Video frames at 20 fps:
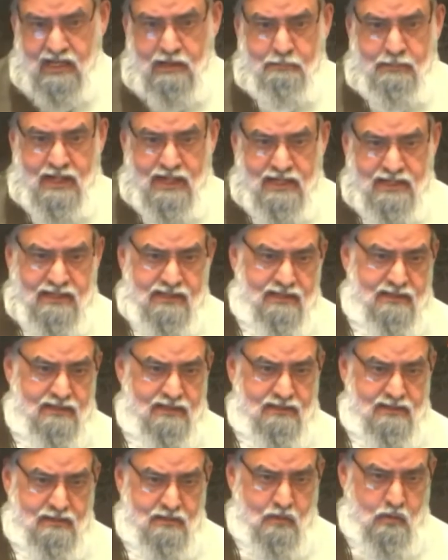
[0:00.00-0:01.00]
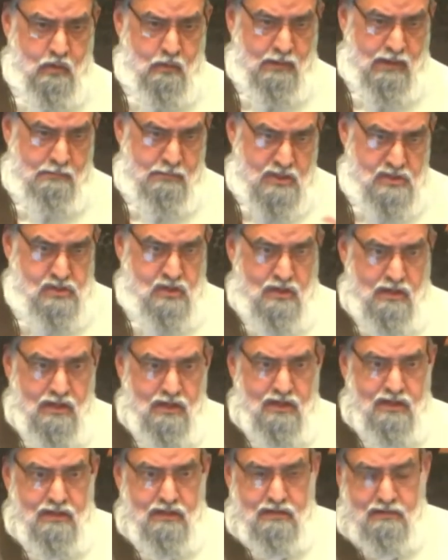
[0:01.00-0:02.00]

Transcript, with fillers: Albani, whom I mentioned earlier.